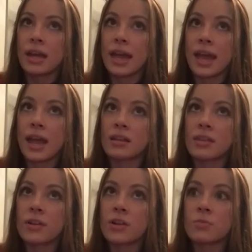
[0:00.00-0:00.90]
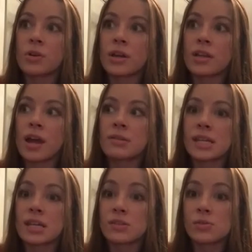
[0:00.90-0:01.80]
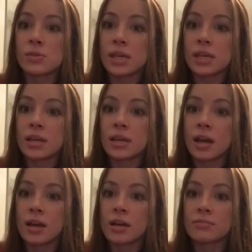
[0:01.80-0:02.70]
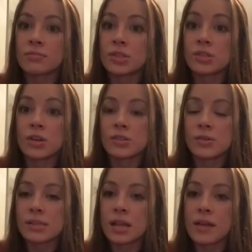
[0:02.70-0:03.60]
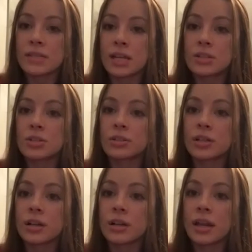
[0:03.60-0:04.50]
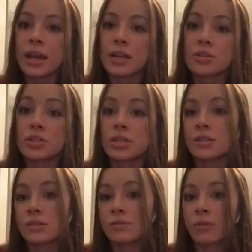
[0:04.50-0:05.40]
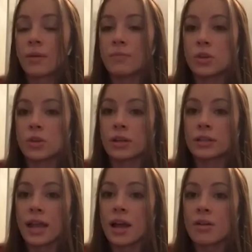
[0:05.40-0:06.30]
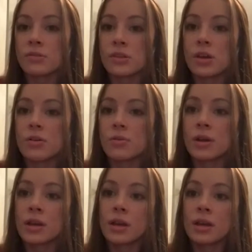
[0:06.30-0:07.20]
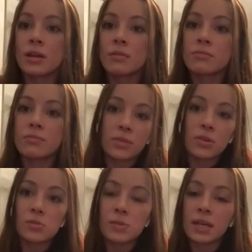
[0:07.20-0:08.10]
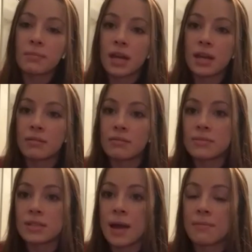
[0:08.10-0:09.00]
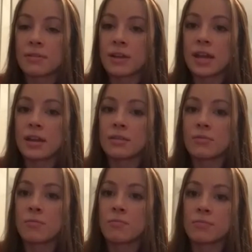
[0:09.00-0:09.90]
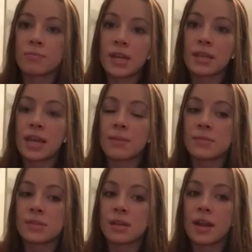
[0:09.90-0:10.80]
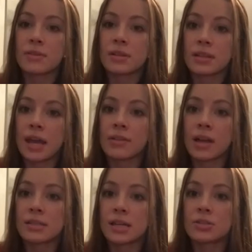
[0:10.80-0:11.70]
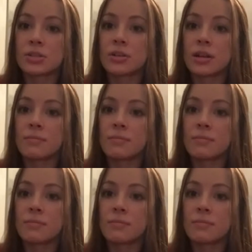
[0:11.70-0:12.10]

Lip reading: And the third one, I would say Azuki. She's also has a lot of attention on her, and she's from New York now. So those would be like my top three with big names, and they have a lot of attention on